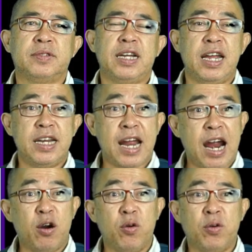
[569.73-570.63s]
and
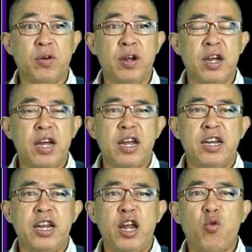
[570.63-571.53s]
now
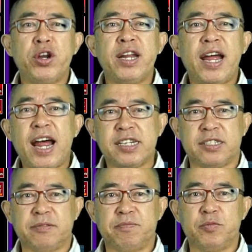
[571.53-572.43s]
they want
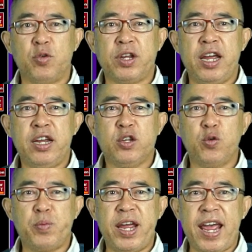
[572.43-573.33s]
us okay to
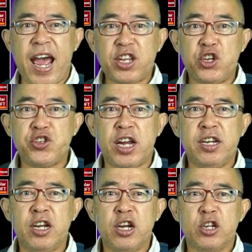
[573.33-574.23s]
pay
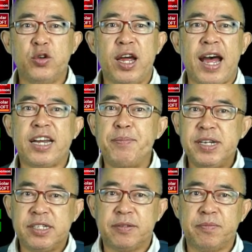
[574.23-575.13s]
attention to the
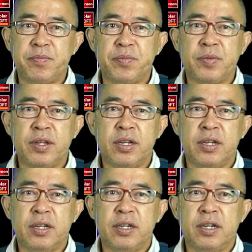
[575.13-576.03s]
Artemis
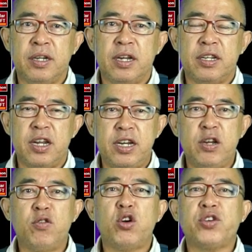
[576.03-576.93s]
the
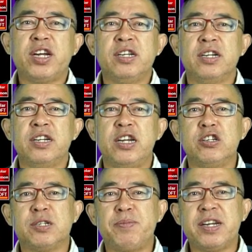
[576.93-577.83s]
new rocket the new
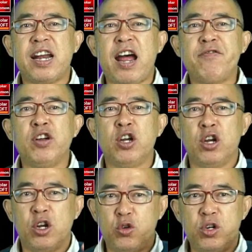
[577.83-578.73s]
spacecraft
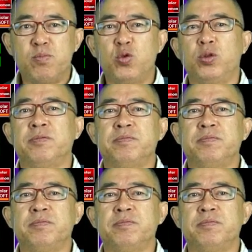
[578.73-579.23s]
to the moon